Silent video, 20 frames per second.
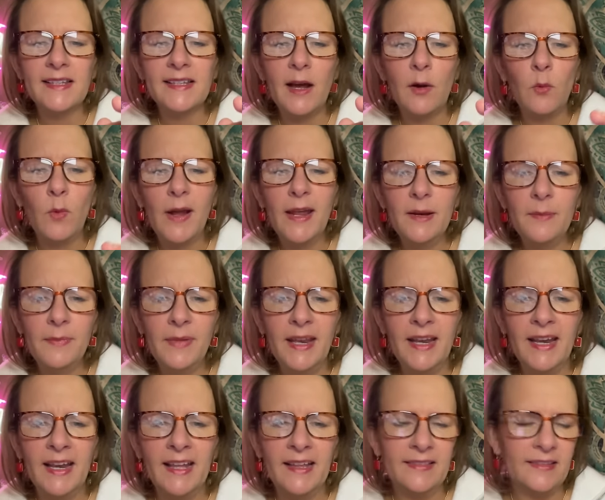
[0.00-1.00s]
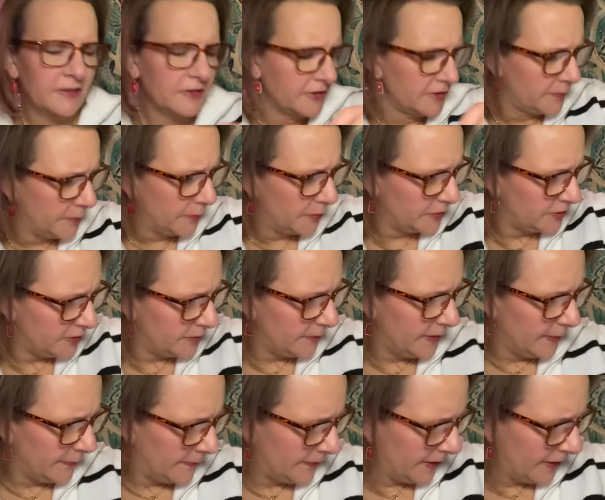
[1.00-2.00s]
Now, wait a minute. There's supposed to
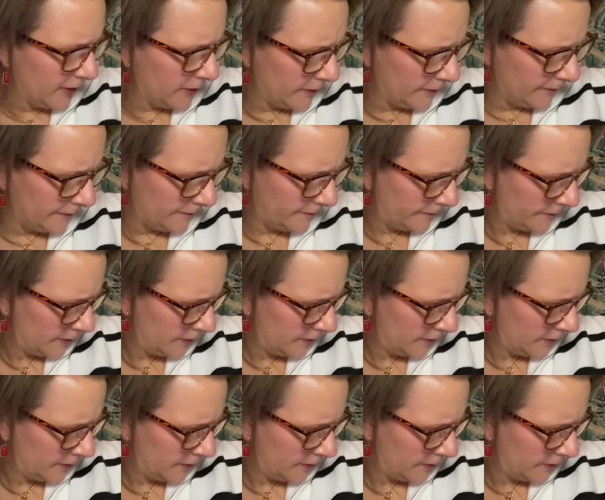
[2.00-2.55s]
be a pair of...